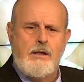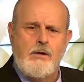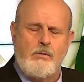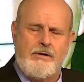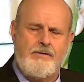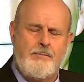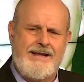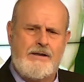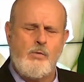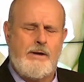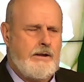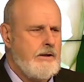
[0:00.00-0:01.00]
one of the many
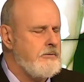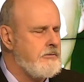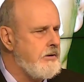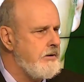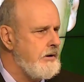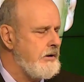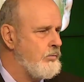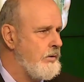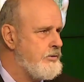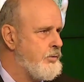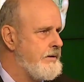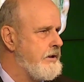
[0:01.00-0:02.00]
ways in
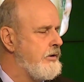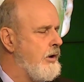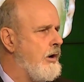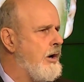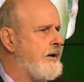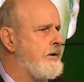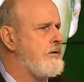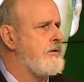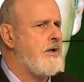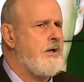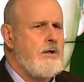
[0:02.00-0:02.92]
which we can honor